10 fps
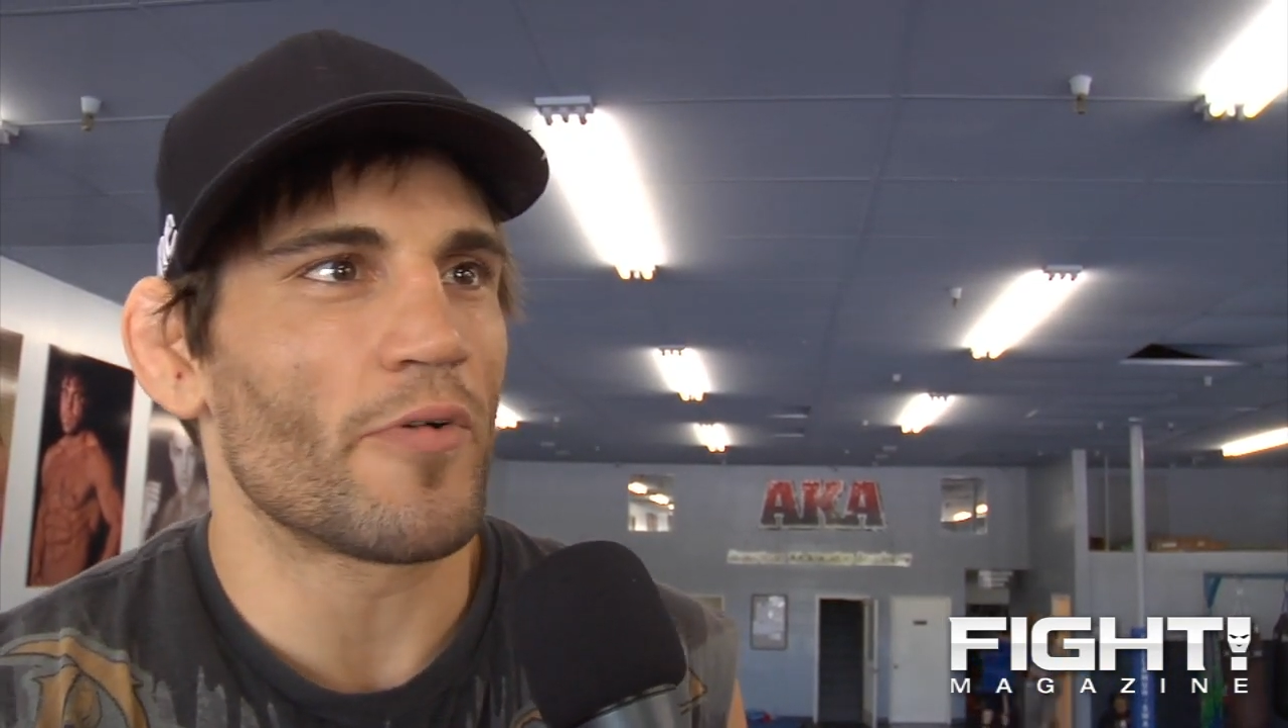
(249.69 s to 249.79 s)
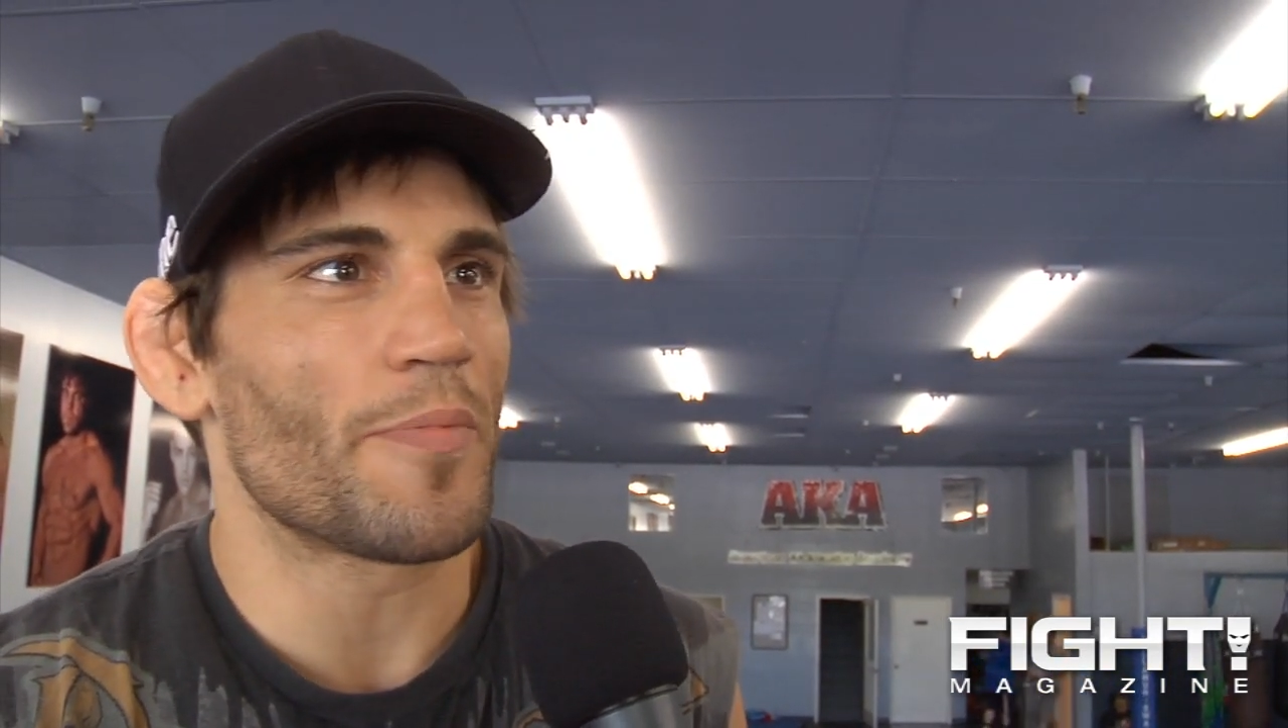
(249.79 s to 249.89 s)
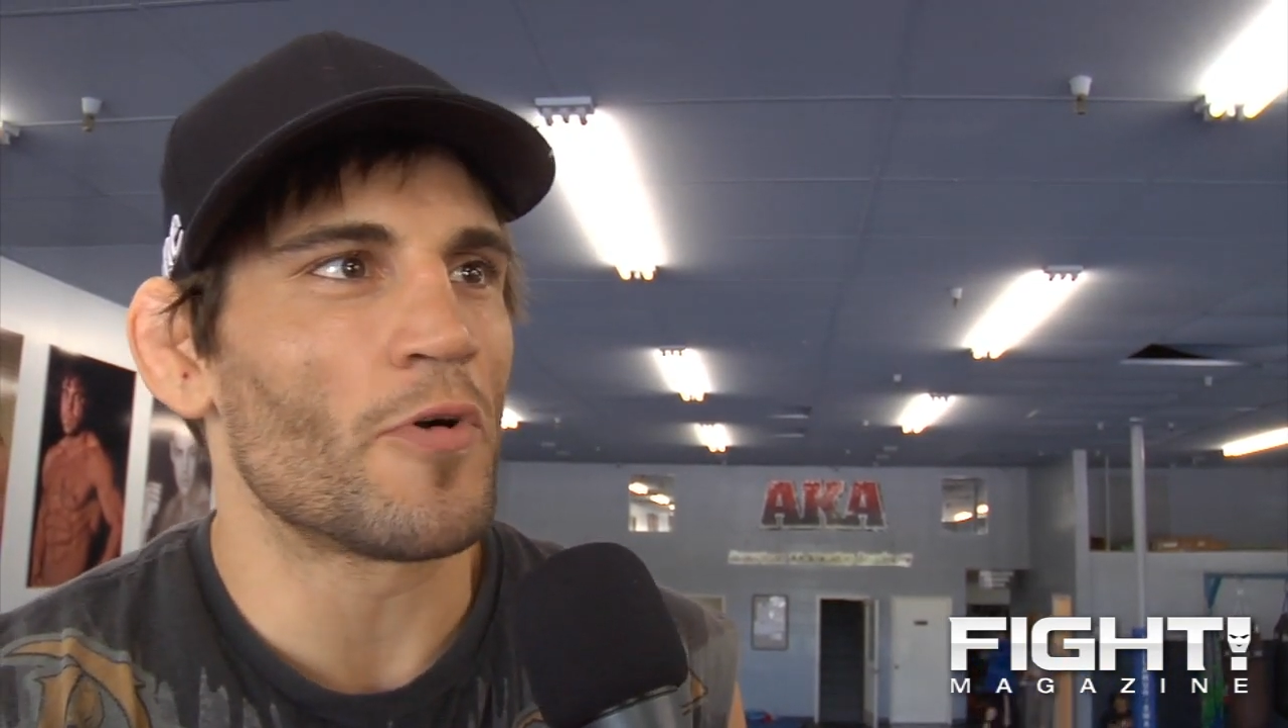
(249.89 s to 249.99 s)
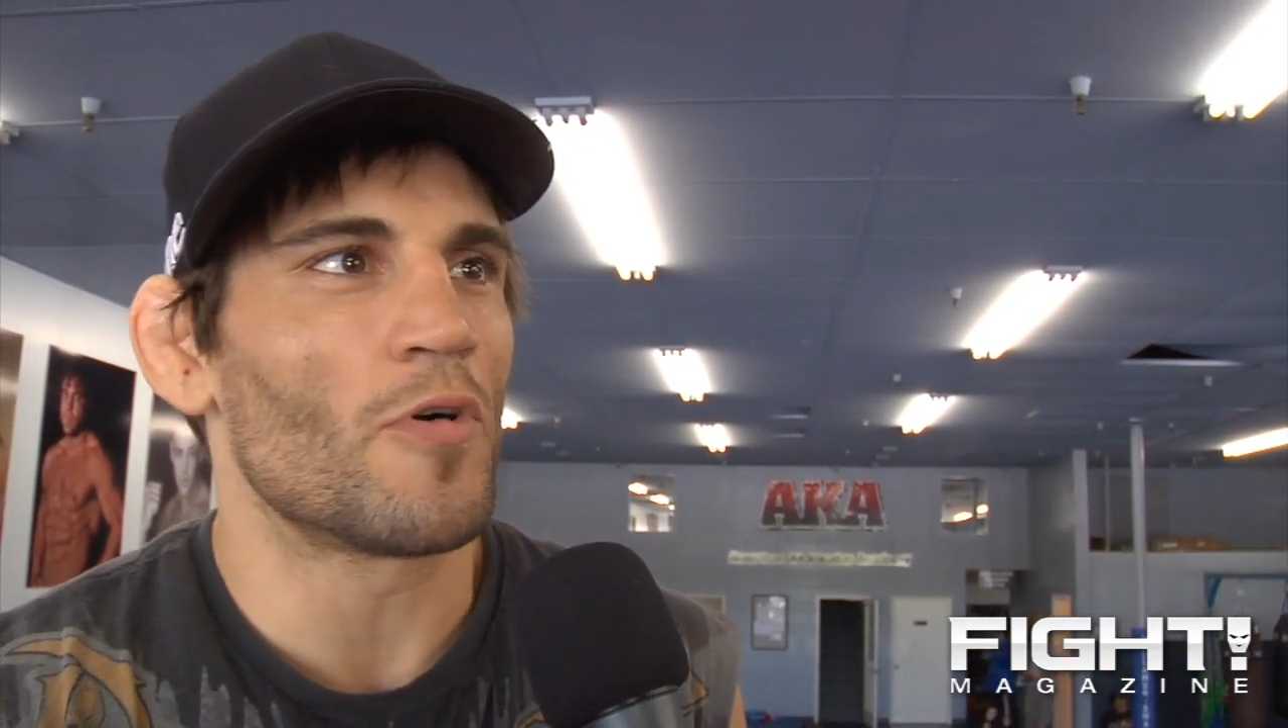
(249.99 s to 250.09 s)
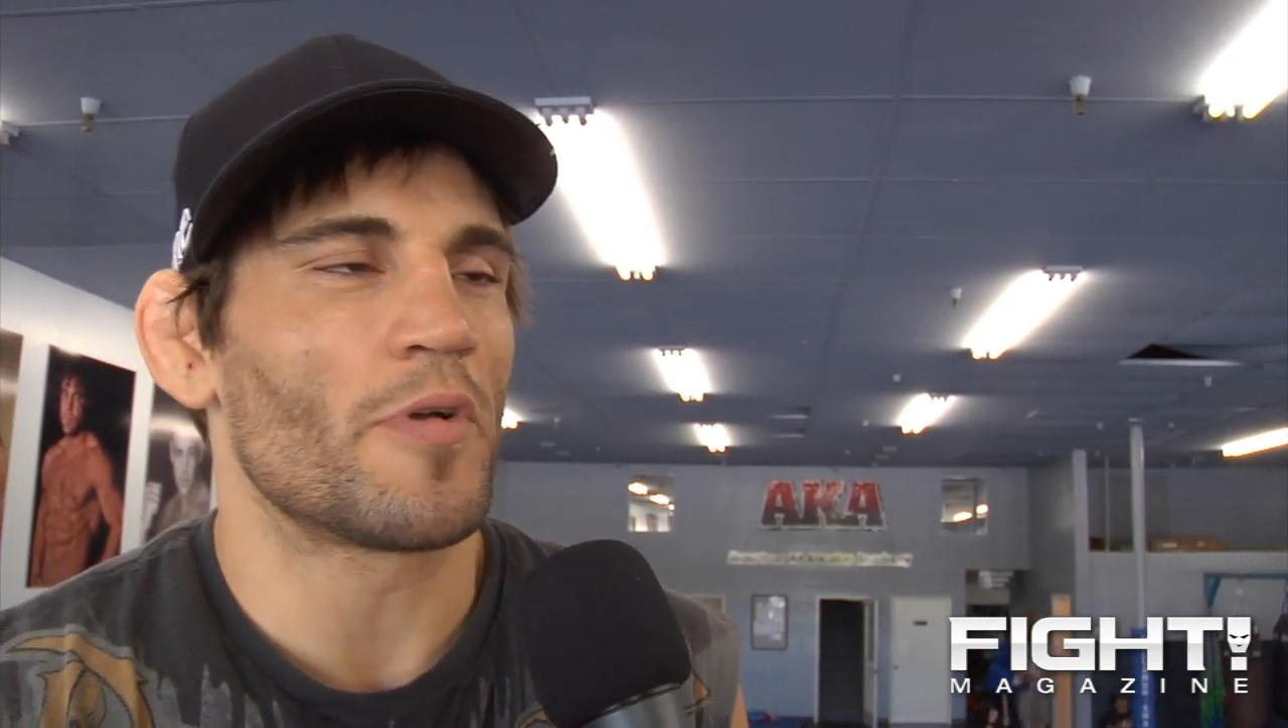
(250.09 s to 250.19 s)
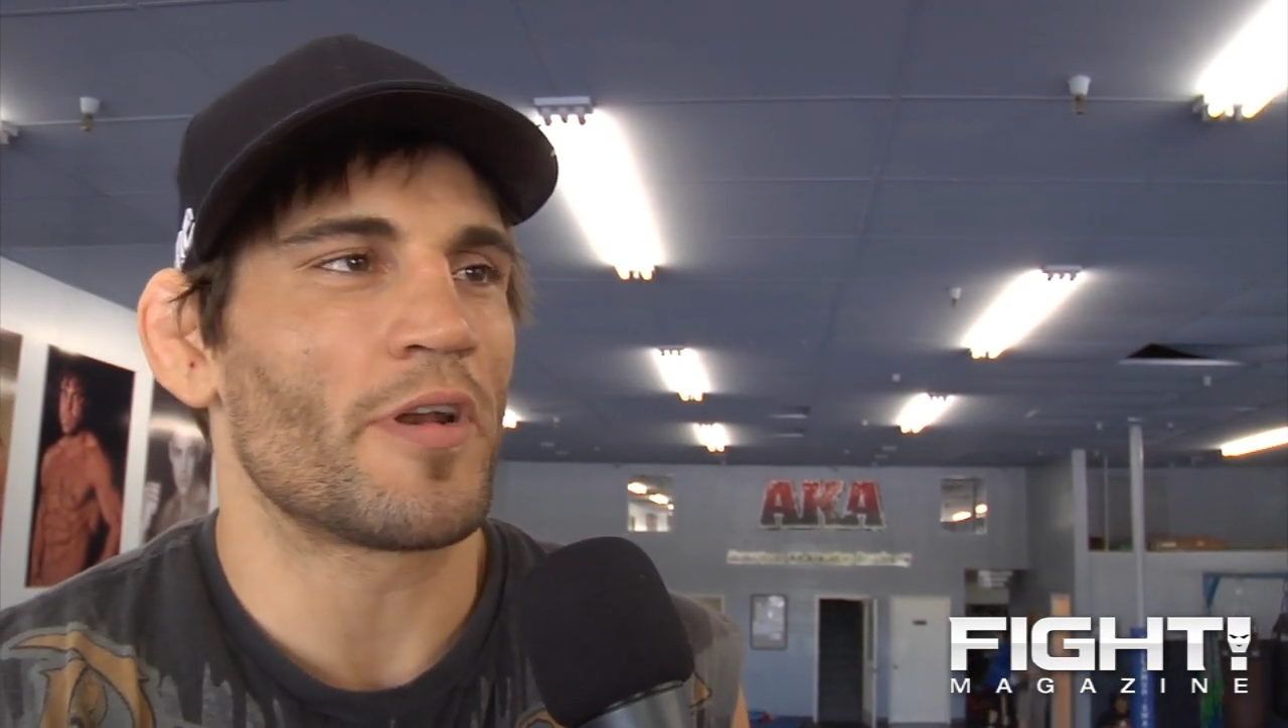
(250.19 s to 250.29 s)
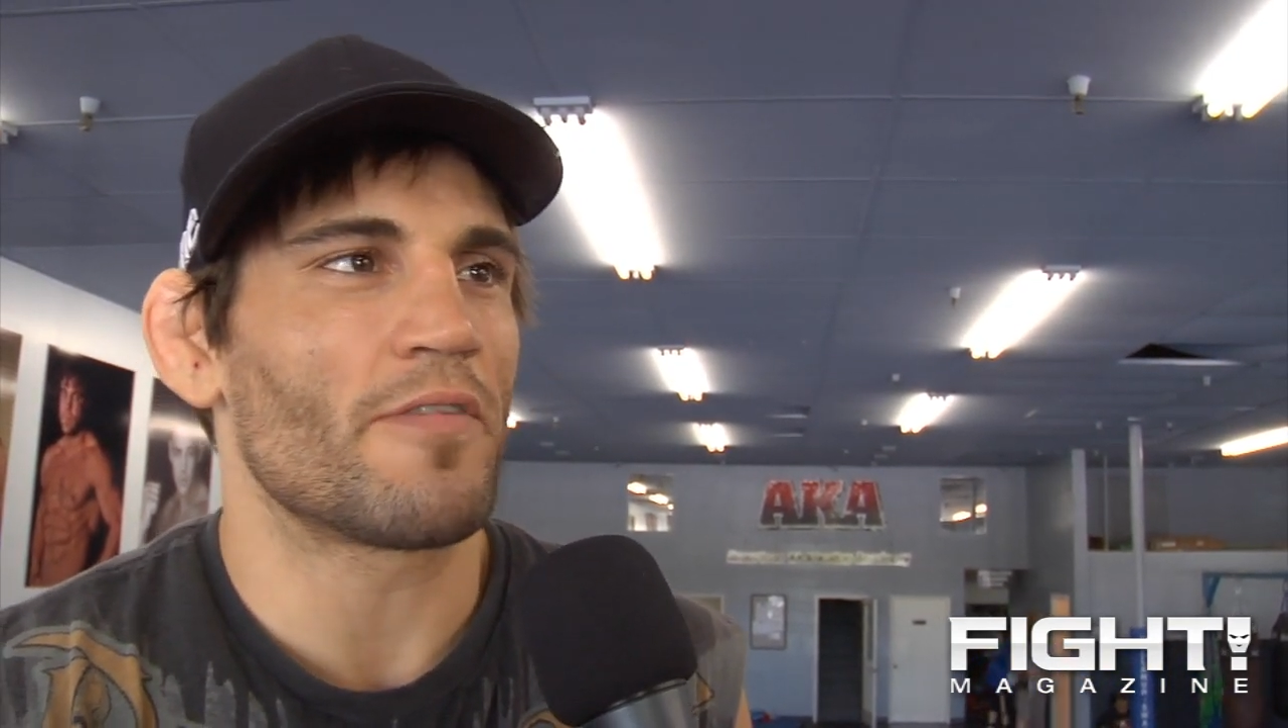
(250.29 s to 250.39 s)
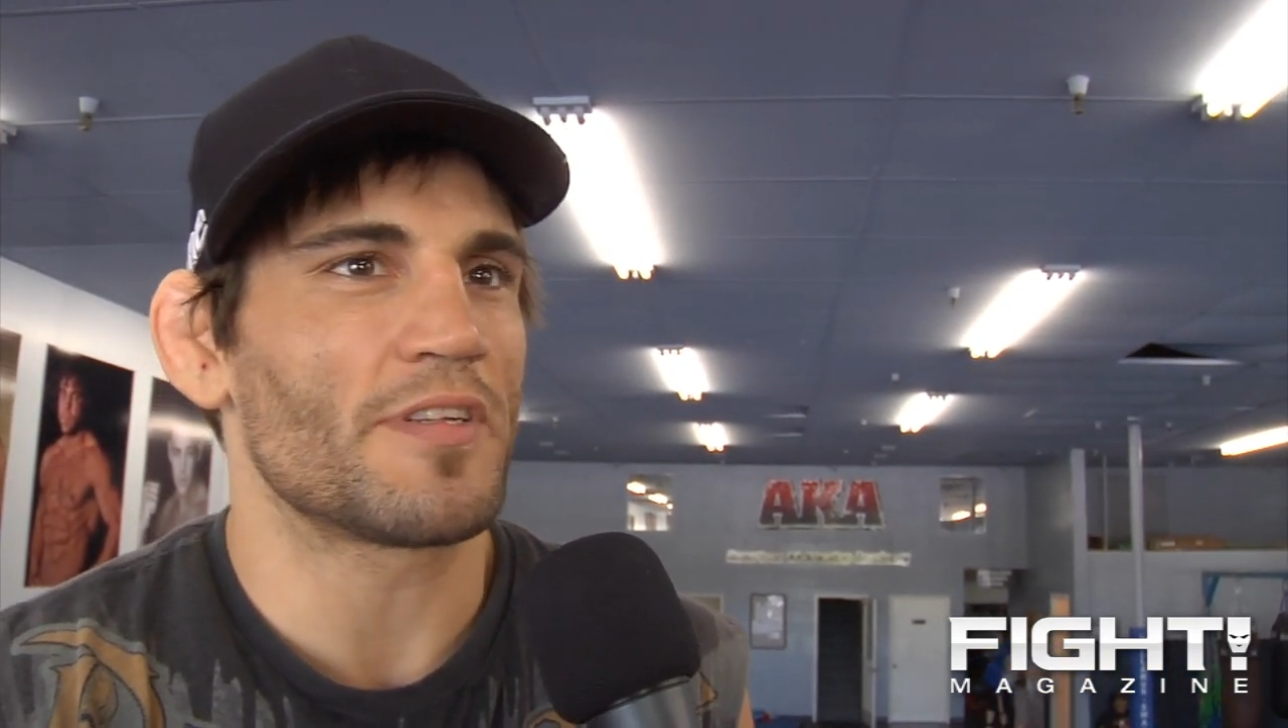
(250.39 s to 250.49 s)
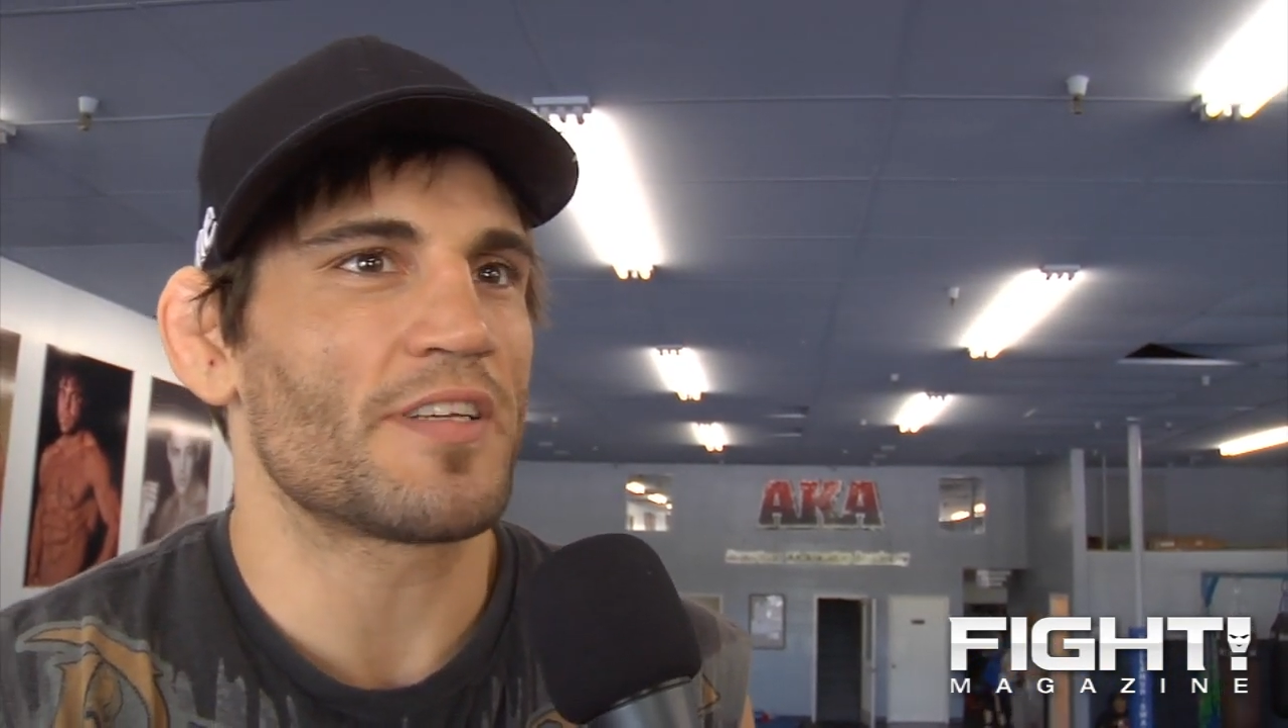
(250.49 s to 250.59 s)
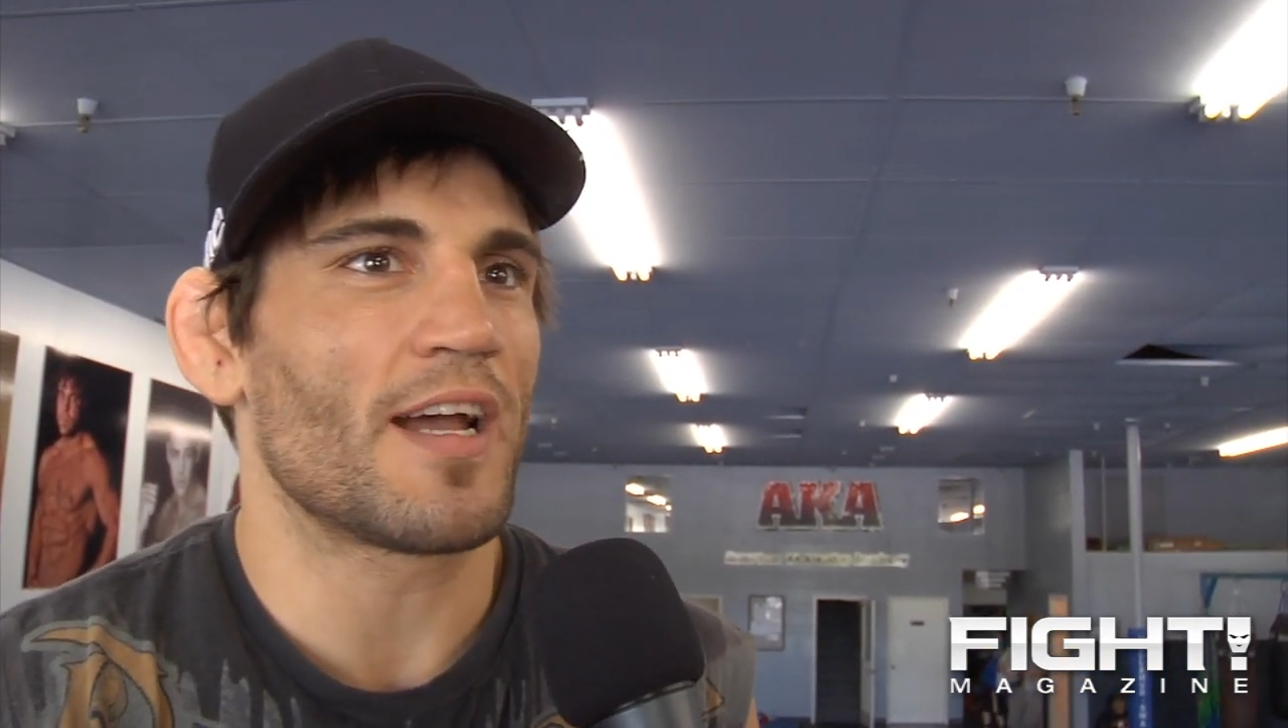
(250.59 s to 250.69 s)
rip a home run
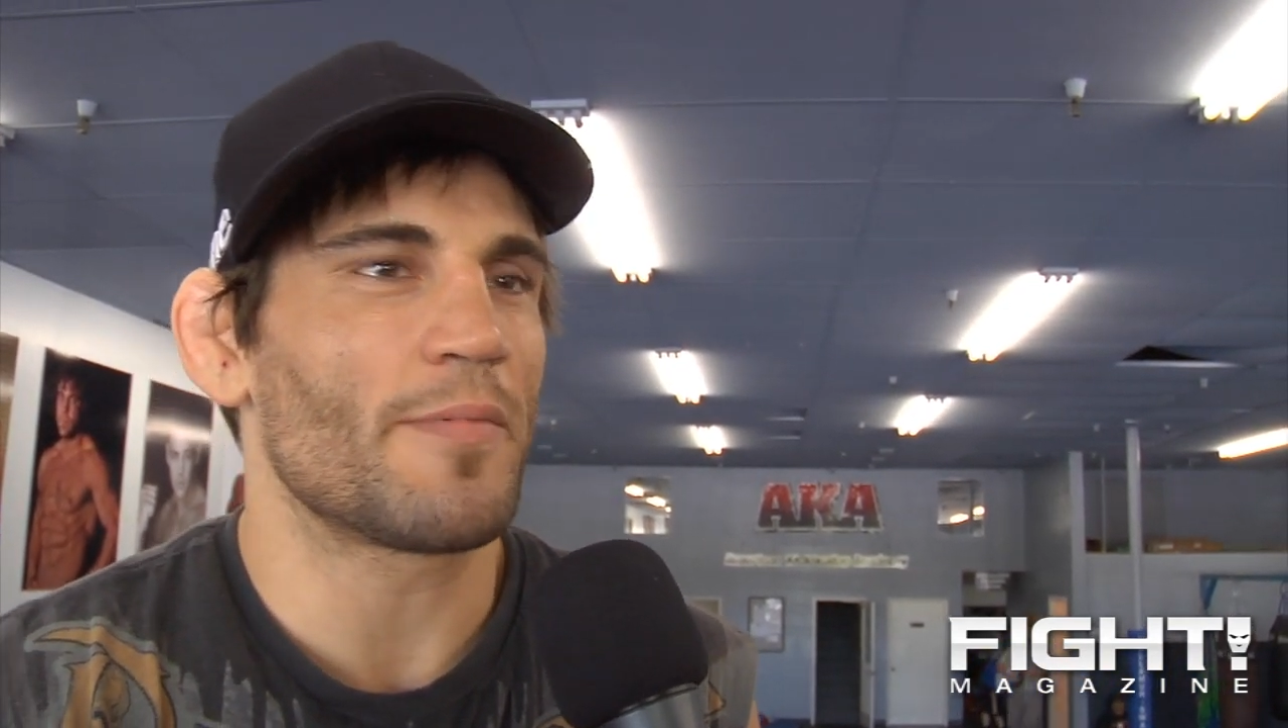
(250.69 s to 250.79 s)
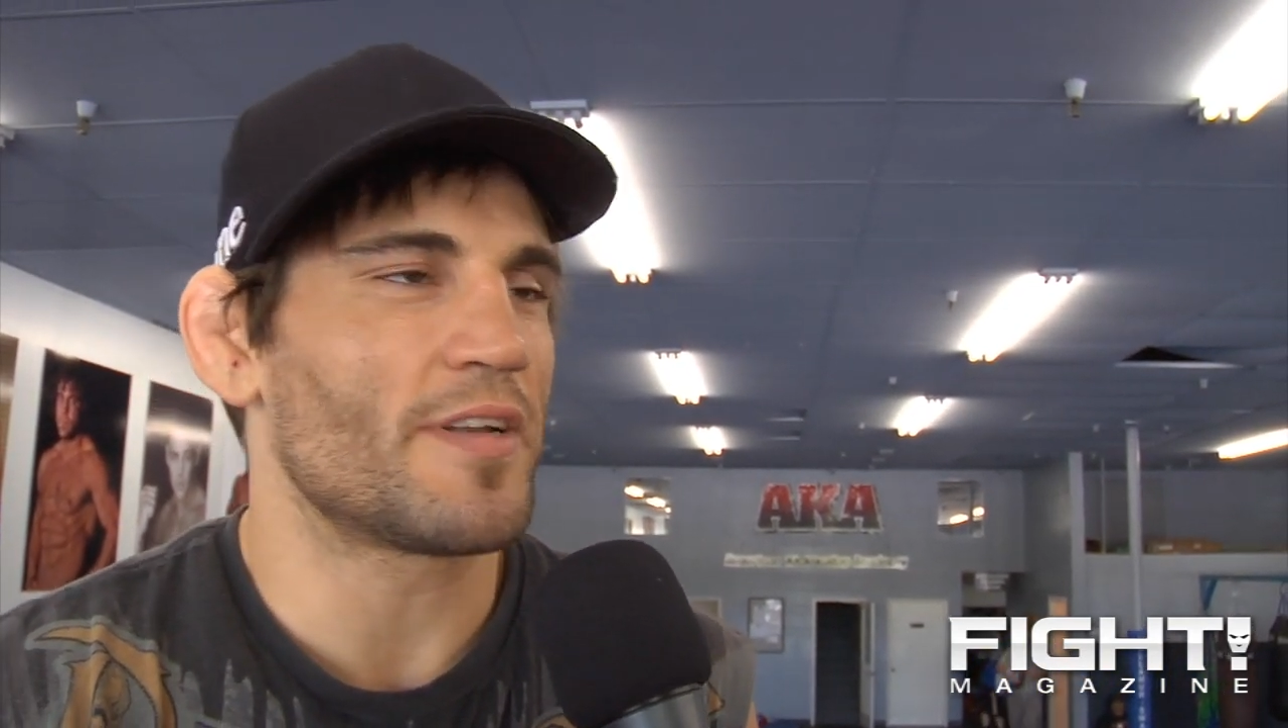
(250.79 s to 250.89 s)
every time,